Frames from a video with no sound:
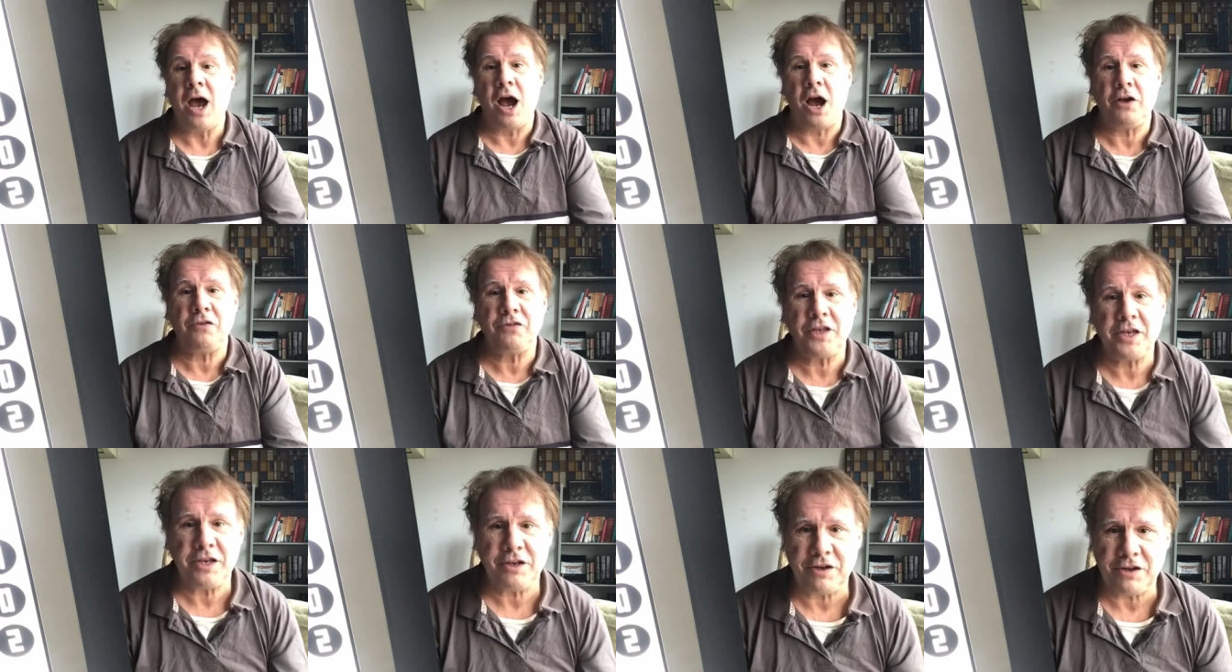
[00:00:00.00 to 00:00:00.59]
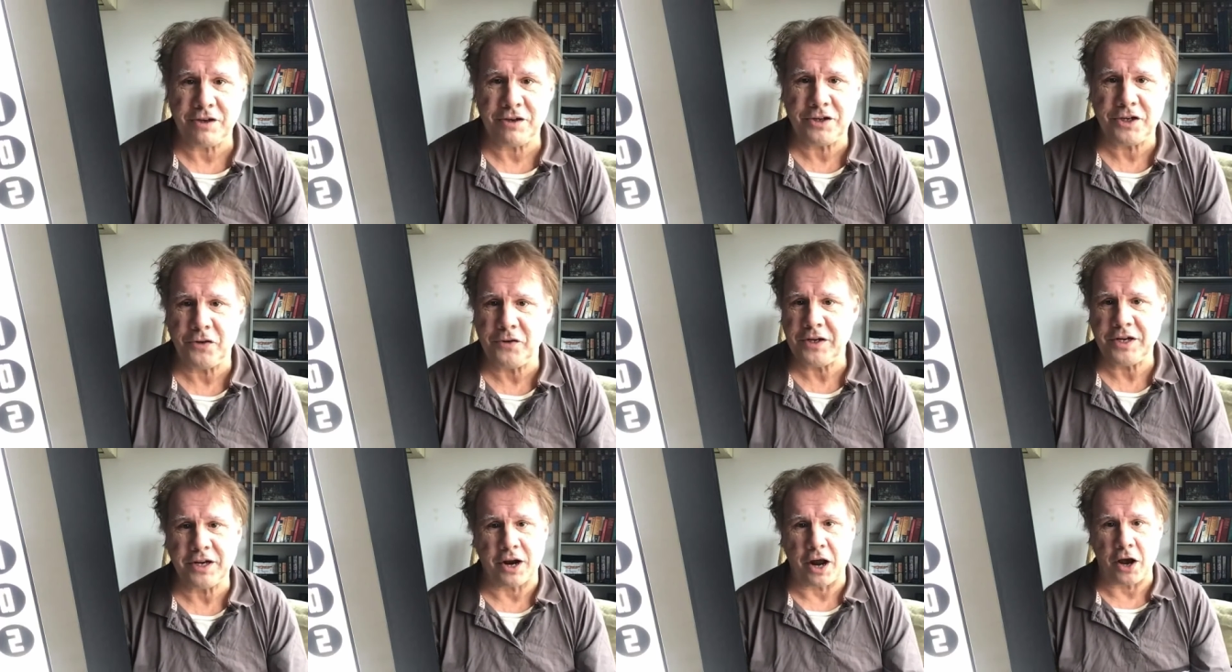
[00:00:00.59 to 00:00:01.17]
only you're
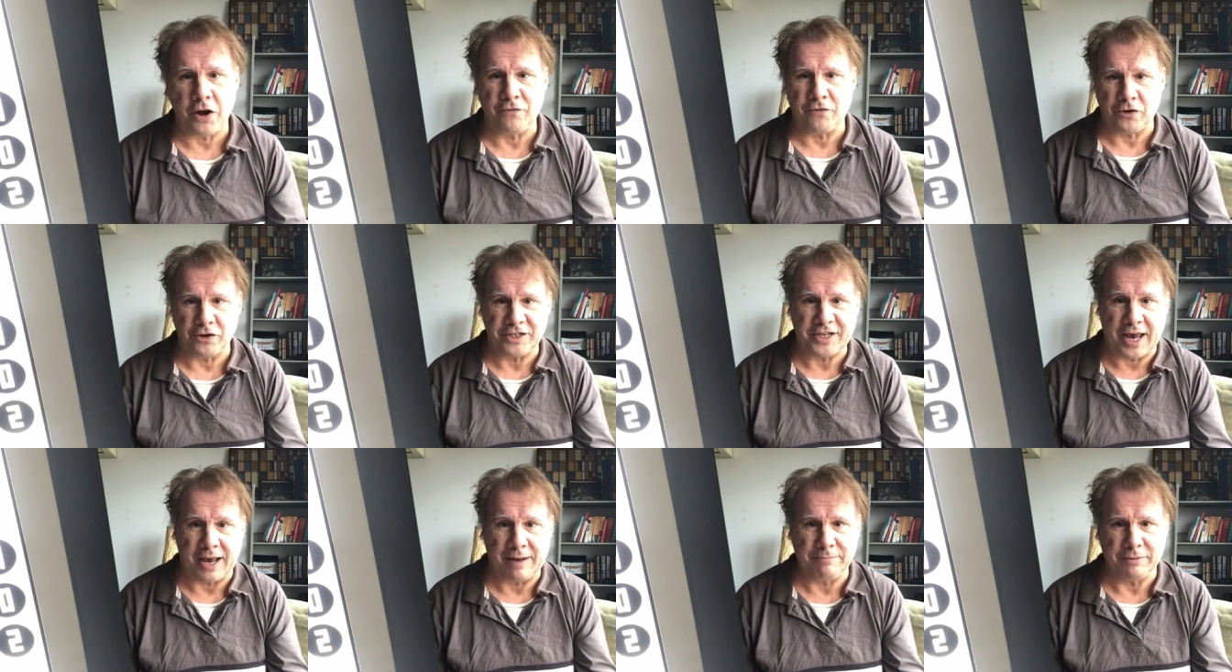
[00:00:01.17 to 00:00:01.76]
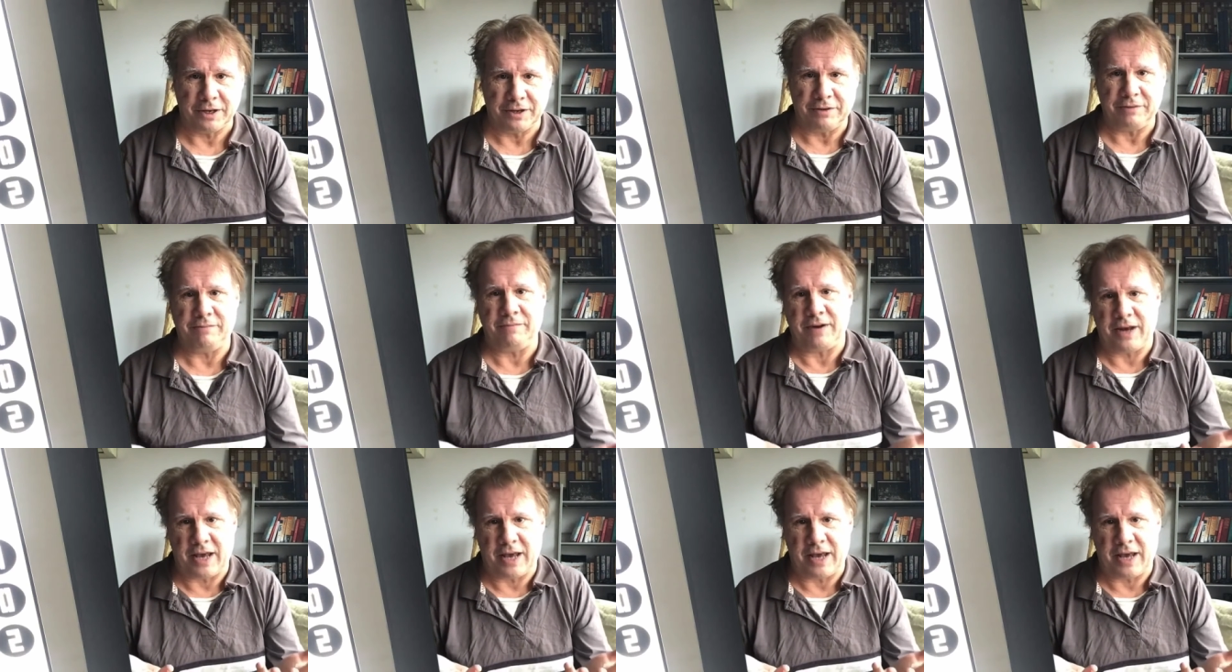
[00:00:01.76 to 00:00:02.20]
doing it over a tablet